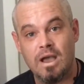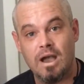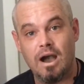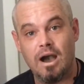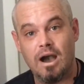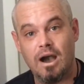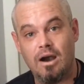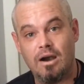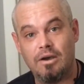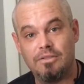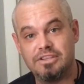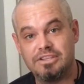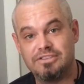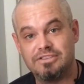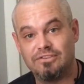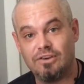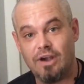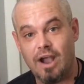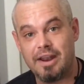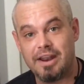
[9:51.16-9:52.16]
And for the
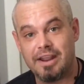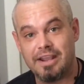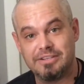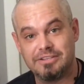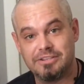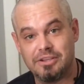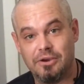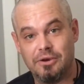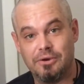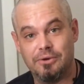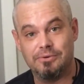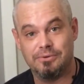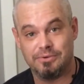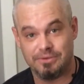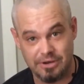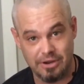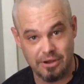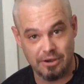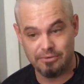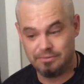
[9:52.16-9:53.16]
real people and
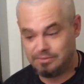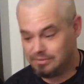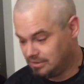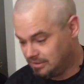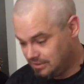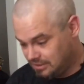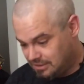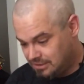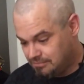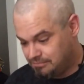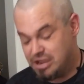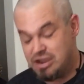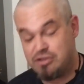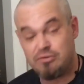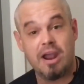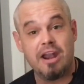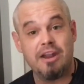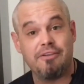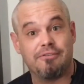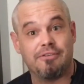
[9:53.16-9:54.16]
also with the real
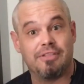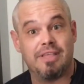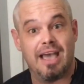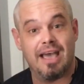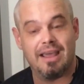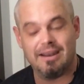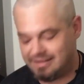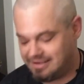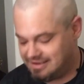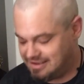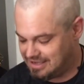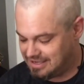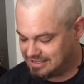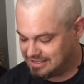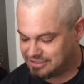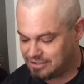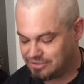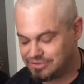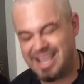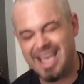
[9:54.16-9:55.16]
people that's understanding
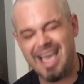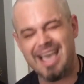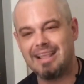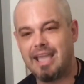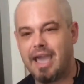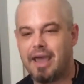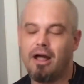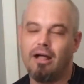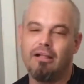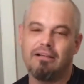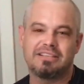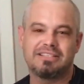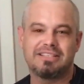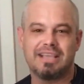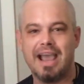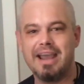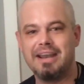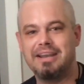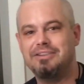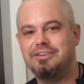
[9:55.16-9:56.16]
this,
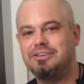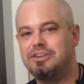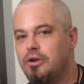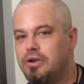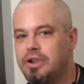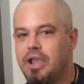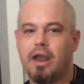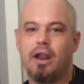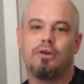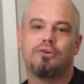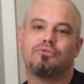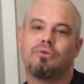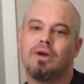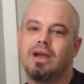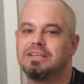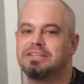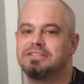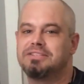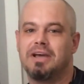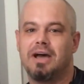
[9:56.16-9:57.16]
support
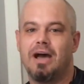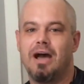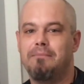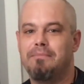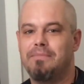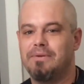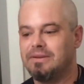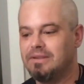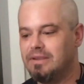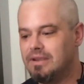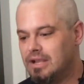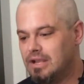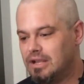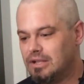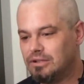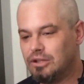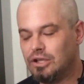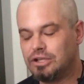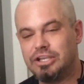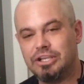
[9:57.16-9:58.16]
this,
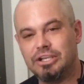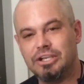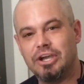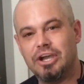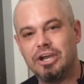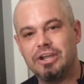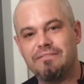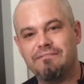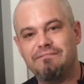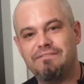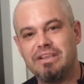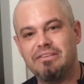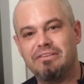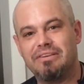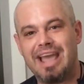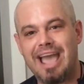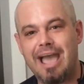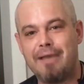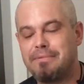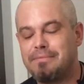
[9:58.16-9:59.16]
share this, put this
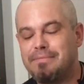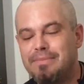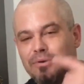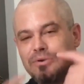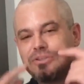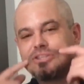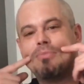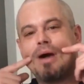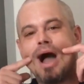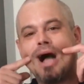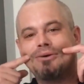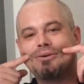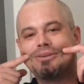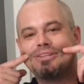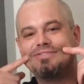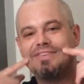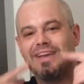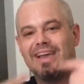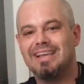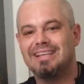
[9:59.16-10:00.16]
in your timeline,
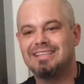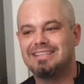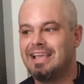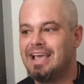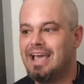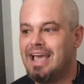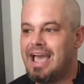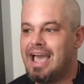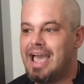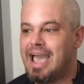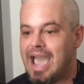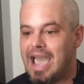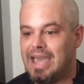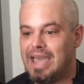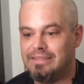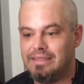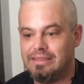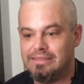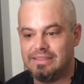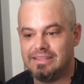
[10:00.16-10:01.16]
Post it
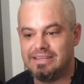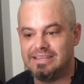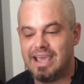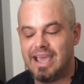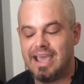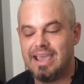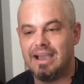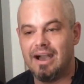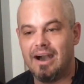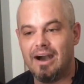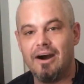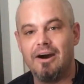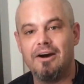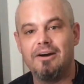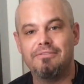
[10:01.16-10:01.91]
to your Facebook.